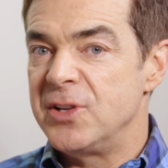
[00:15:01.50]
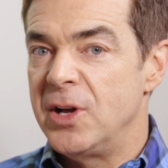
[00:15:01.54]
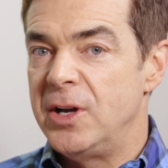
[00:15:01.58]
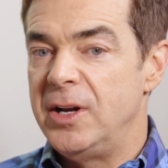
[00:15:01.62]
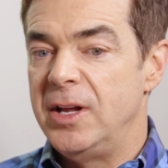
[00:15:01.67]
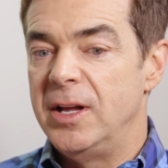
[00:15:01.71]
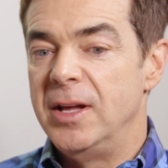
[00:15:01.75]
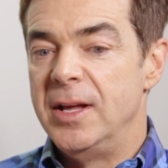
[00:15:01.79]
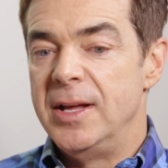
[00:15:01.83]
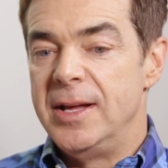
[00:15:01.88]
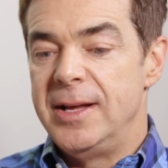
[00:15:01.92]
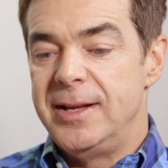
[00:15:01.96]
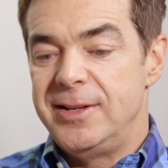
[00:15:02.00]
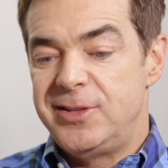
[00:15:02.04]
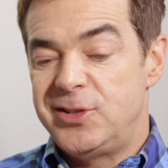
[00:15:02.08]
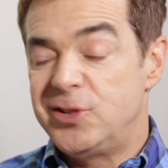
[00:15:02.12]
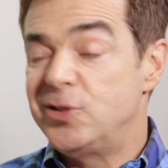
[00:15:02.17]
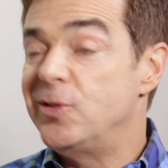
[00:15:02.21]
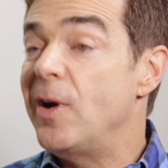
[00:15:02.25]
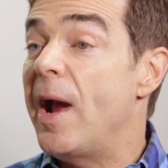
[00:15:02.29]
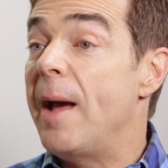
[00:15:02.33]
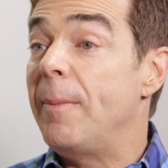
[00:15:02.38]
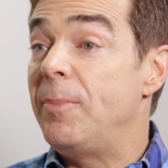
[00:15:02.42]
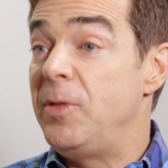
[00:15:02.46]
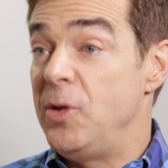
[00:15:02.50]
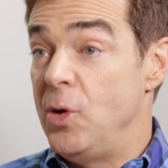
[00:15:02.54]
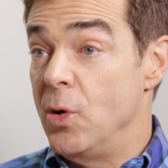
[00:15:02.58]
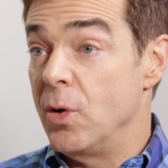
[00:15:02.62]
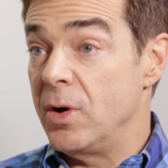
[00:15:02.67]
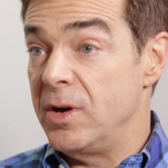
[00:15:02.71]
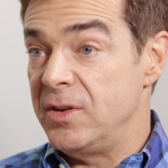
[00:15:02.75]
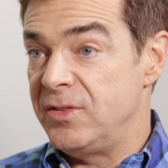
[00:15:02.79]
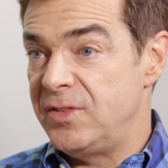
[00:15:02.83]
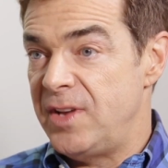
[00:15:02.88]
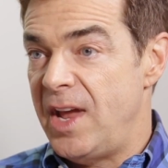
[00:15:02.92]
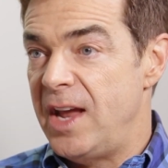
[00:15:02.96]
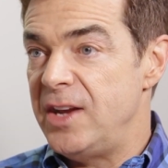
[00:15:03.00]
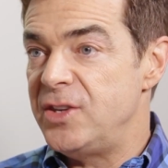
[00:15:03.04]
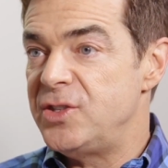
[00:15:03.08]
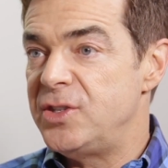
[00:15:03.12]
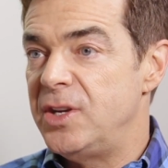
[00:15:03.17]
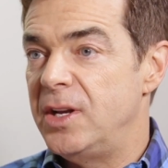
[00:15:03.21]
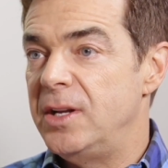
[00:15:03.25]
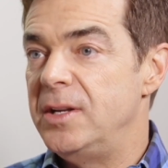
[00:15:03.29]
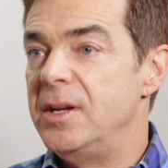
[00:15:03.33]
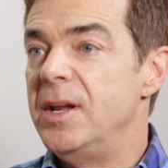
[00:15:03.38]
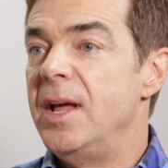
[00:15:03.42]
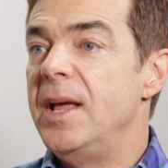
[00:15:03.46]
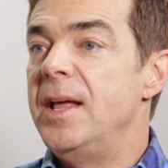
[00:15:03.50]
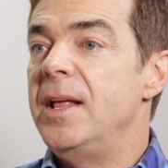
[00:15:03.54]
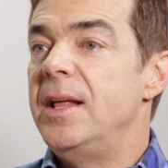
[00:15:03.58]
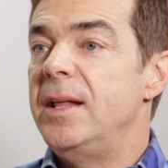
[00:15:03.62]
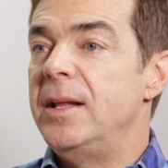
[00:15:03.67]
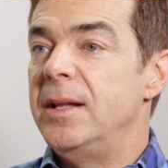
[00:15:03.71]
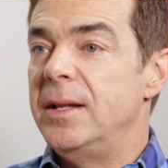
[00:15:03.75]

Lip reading: it's going to strap the organization.